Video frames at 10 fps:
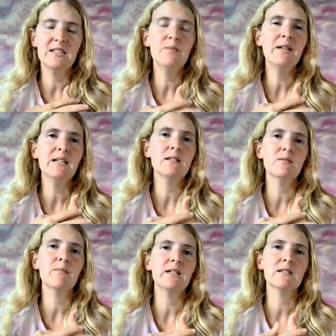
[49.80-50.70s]
to me, it
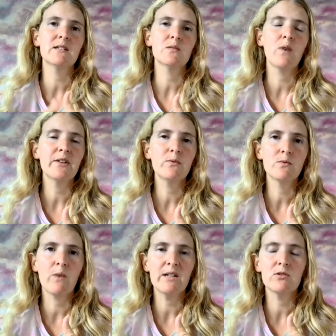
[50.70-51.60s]
doesn't make sense why you
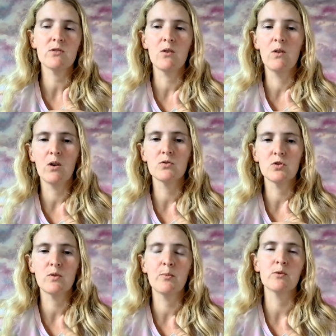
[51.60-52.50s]
would wait so
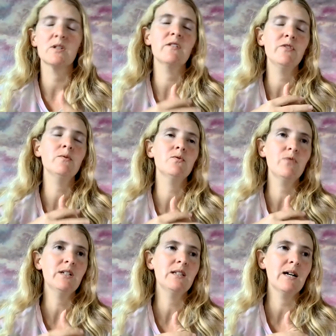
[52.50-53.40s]
long to report it. If it
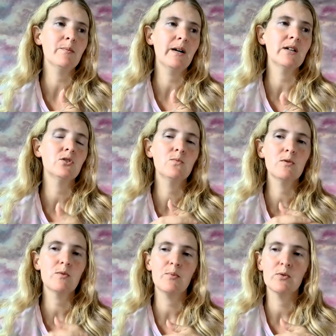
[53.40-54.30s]
was really that bad, you
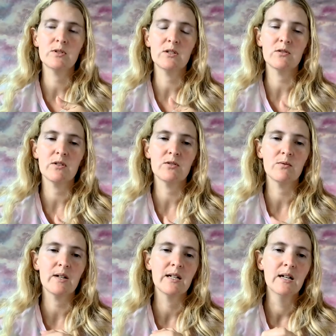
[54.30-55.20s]
would report it straight
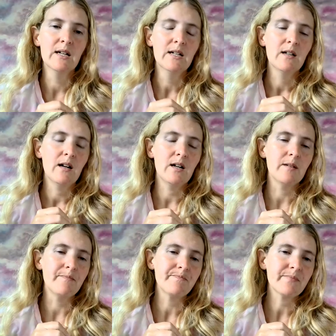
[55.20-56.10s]
away
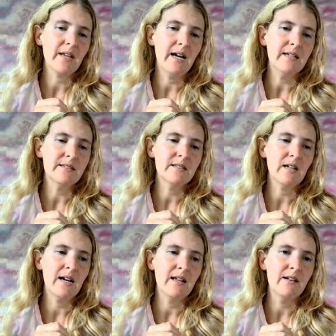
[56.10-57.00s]
um, and
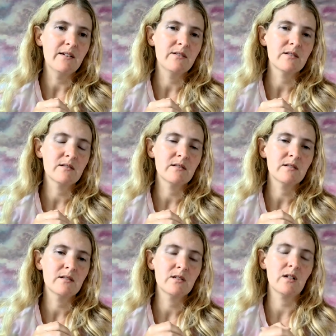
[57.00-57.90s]
and
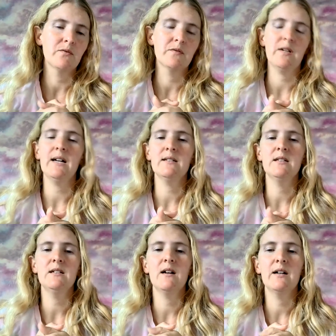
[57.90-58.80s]
stuff with
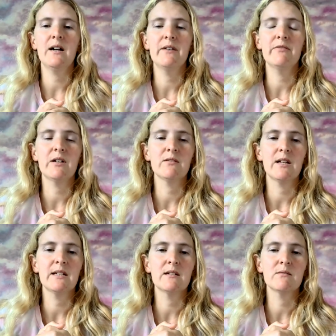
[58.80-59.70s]
Cassie I, I felt
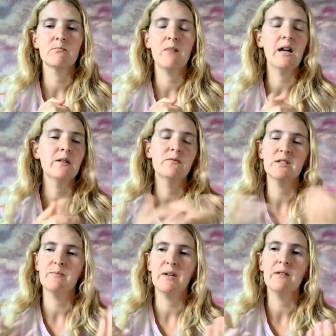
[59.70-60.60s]
like might have
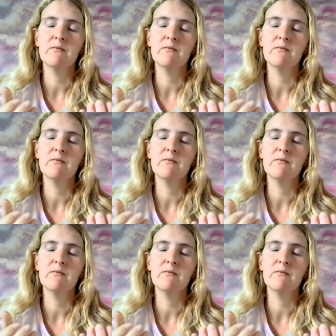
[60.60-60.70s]
just been